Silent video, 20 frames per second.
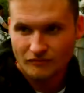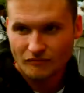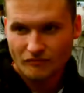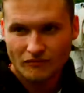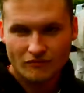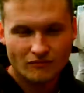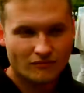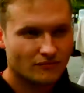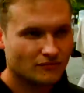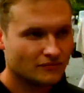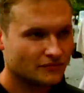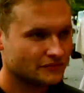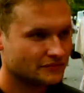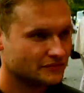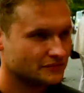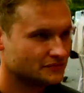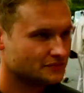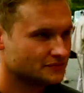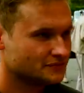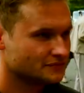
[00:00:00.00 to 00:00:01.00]

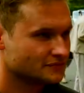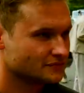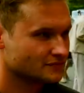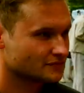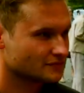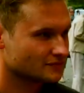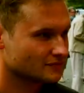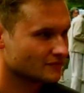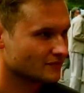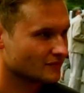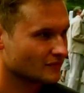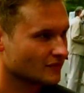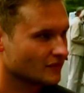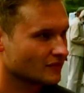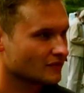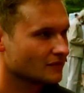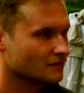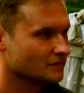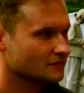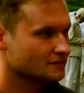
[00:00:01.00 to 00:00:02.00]

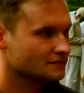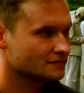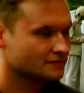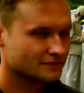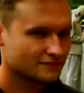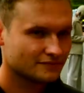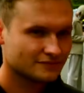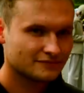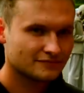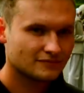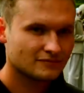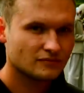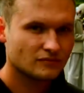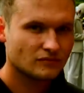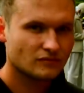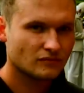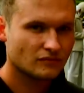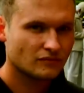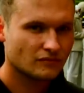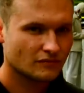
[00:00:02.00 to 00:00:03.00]

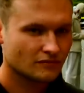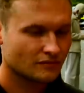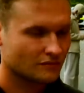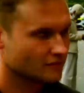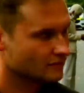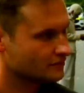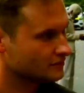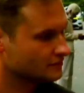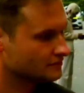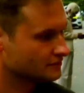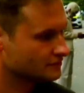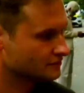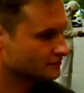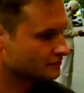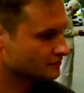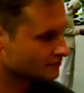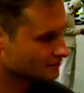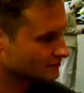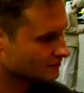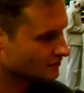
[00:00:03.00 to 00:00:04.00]

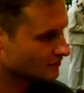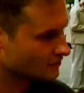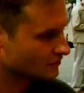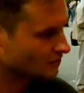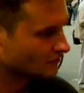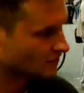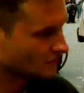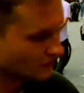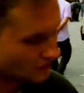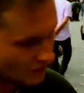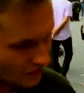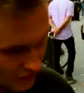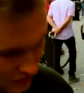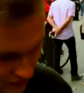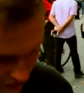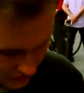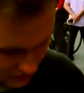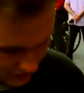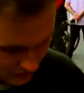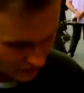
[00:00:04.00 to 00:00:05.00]

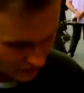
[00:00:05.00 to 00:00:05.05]
The person shown says nothing.